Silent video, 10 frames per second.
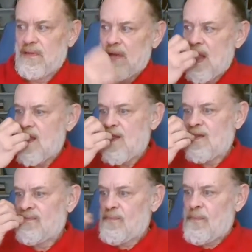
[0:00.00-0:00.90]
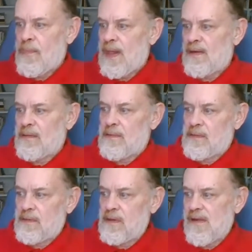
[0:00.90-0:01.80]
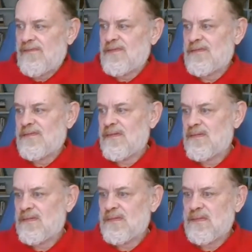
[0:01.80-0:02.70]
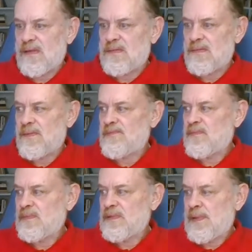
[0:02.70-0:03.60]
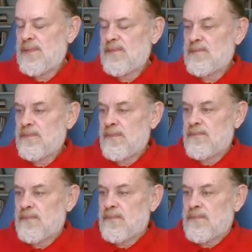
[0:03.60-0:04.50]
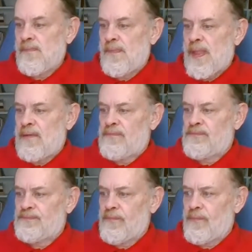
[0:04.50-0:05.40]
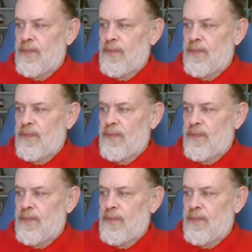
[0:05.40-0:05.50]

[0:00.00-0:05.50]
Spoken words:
[no speech]